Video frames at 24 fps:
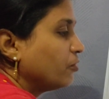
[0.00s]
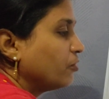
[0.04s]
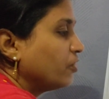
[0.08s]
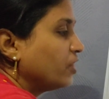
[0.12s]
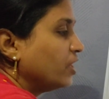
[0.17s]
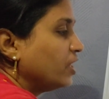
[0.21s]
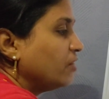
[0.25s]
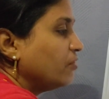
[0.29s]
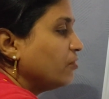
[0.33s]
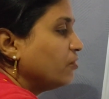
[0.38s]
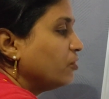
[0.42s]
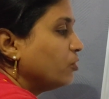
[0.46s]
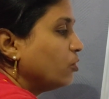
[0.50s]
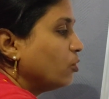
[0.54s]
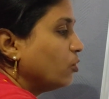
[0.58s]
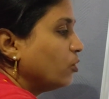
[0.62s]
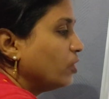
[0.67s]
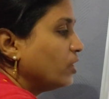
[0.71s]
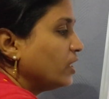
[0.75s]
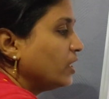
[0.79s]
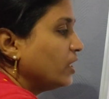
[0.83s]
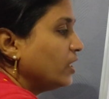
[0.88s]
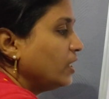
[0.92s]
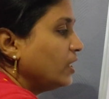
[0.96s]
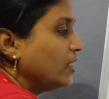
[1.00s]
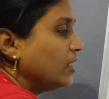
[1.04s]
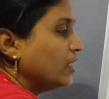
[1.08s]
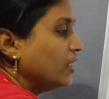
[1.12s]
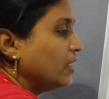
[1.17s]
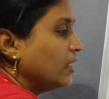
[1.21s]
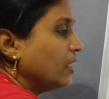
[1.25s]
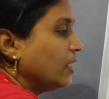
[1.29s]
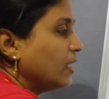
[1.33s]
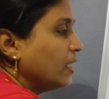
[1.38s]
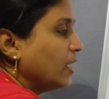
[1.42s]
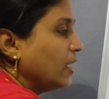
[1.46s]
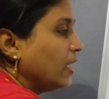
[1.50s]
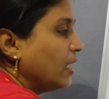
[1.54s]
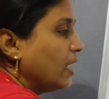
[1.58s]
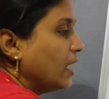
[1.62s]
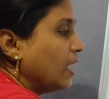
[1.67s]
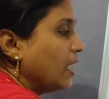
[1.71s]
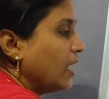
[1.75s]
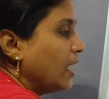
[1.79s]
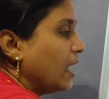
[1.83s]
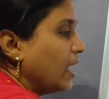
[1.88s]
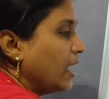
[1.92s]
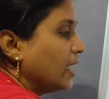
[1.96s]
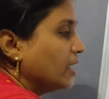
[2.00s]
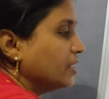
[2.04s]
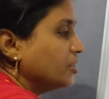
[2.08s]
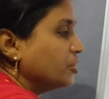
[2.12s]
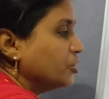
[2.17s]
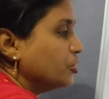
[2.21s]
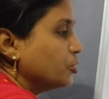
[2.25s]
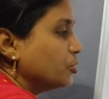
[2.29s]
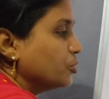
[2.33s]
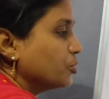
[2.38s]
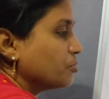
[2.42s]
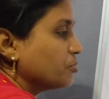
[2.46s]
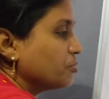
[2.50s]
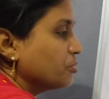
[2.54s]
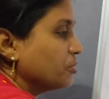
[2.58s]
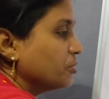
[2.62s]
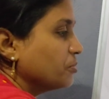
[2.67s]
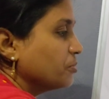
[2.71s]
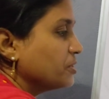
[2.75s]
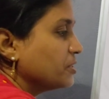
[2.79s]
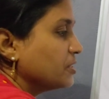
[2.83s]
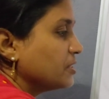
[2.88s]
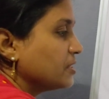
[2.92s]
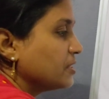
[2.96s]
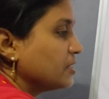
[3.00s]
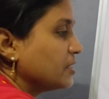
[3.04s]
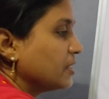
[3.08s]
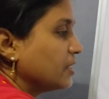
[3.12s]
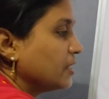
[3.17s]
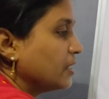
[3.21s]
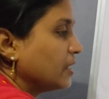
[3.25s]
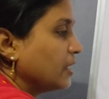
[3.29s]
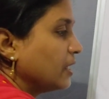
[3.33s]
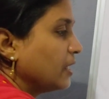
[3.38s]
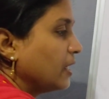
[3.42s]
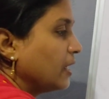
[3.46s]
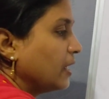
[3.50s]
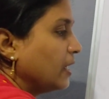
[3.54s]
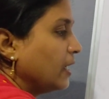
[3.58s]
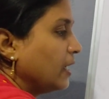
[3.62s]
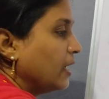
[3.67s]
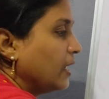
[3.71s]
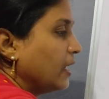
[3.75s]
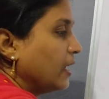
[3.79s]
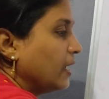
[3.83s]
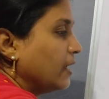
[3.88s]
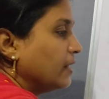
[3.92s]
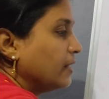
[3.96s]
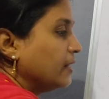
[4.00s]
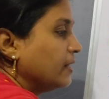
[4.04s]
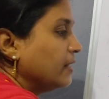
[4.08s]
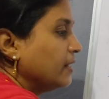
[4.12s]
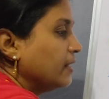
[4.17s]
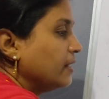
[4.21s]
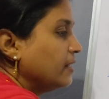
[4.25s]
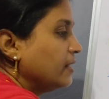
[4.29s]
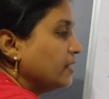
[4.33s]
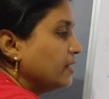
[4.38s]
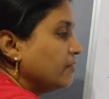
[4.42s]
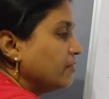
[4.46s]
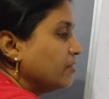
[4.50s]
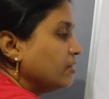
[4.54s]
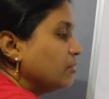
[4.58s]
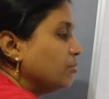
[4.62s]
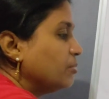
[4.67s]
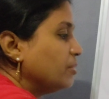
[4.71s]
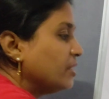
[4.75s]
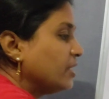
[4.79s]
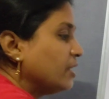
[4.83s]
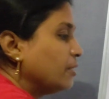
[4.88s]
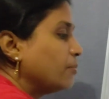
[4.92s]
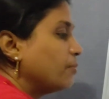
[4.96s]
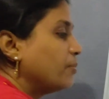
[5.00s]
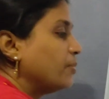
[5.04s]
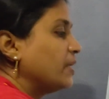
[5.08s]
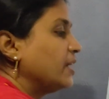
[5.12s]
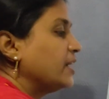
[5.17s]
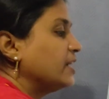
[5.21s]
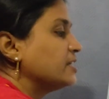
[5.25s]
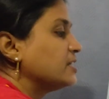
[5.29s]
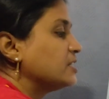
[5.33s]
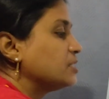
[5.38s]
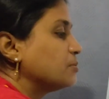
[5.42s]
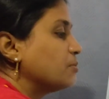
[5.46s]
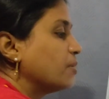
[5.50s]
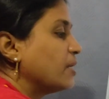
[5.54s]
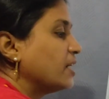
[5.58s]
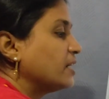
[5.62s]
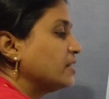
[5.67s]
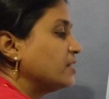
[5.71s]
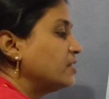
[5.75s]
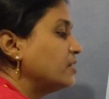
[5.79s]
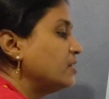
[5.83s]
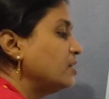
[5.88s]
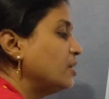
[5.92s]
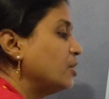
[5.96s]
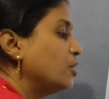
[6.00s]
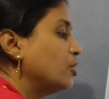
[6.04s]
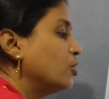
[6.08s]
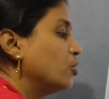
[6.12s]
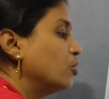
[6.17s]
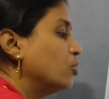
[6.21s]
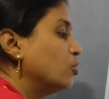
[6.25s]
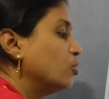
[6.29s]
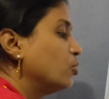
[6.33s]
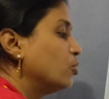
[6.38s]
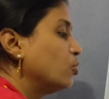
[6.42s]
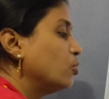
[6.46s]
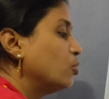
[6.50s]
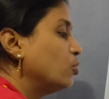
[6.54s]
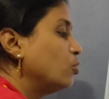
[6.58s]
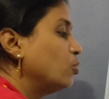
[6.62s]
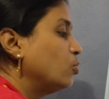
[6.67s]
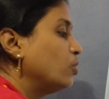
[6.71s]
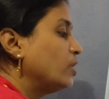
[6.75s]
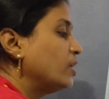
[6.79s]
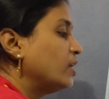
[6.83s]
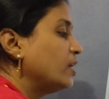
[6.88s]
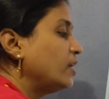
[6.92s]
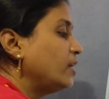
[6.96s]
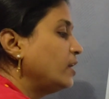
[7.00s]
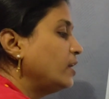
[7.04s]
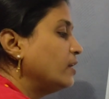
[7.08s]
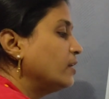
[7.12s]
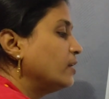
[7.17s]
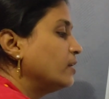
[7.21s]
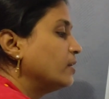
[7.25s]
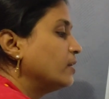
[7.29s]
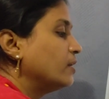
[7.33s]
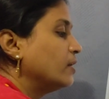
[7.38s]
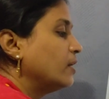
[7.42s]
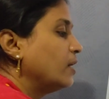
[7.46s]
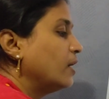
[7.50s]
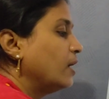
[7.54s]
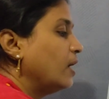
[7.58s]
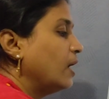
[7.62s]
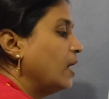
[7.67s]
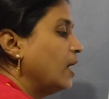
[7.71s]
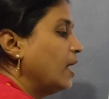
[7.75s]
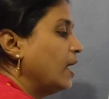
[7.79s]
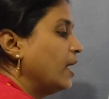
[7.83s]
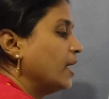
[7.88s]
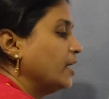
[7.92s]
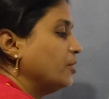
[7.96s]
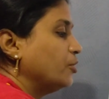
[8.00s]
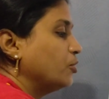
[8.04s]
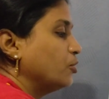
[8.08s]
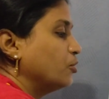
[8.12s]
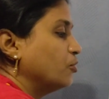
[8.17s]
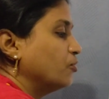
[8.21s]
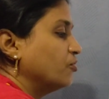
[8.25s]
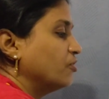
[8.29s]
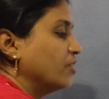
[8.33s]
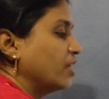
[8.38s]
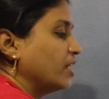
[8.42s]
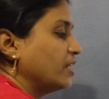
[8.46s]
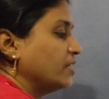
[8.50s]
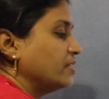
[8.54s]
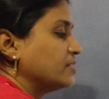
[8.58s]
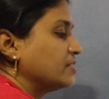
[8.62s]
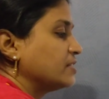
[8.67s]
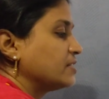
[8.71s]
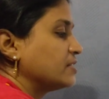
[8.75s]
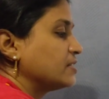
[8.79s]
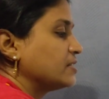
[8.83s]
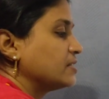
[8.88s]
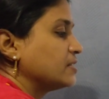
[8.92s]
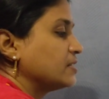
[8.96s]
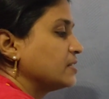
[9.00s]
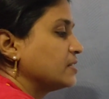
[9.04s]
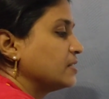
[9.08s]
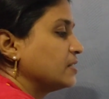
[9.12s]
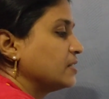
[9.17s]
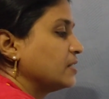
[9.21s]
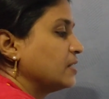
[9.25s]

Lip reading: Free floating angiosperms. Then they will be replaced by the rooted hydrophytes.